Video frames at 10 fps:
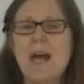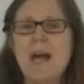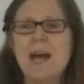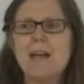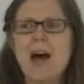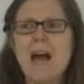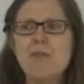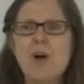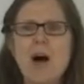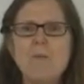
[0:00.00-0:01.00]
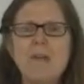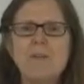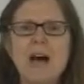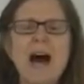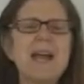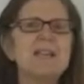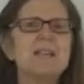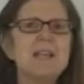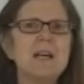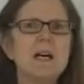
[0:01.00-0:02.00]
And I thought that the
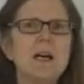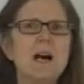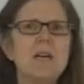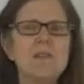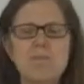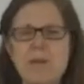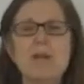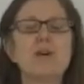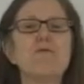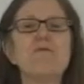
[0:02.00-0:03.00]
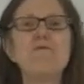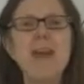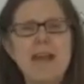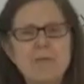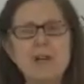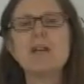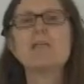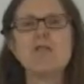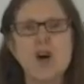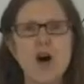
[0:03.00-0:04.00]
idea of it being her
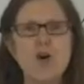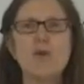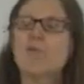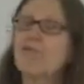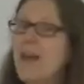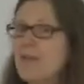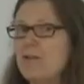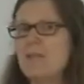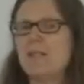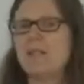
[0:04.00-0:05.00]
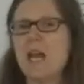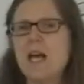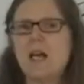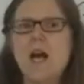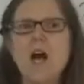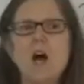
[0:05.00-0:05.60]
favorite no, her favorite mistake,